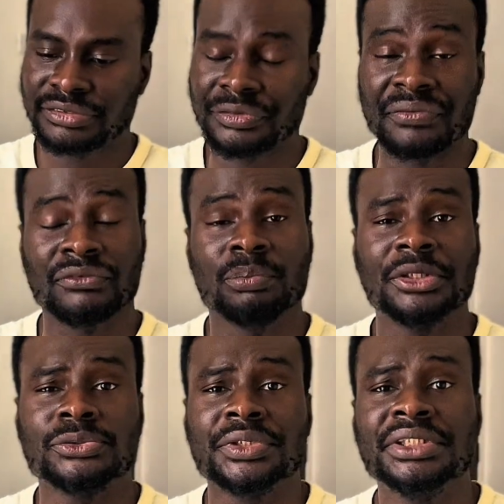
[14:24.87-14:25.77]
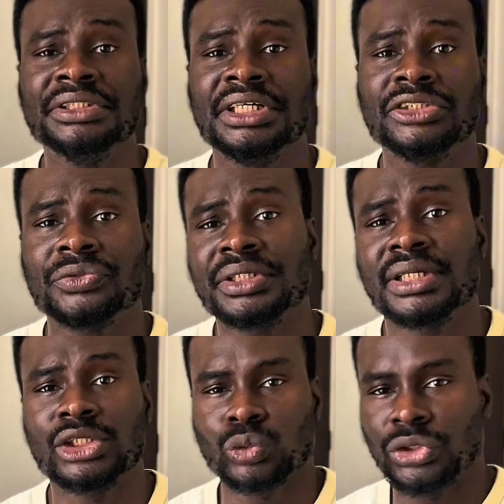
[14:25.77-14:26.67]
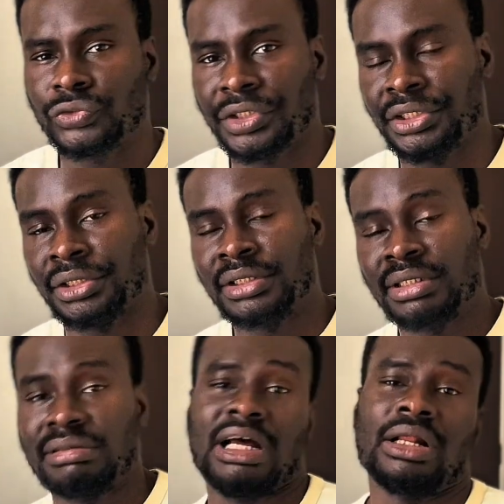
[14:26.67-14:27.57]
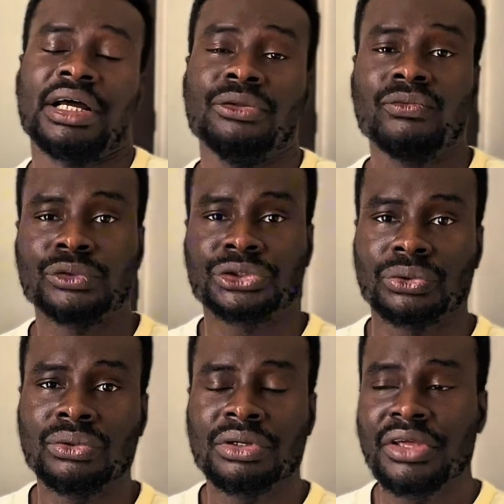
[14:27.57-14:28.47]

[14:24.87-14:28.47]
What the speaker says: rift between day trading and swing trading. That I know for sure.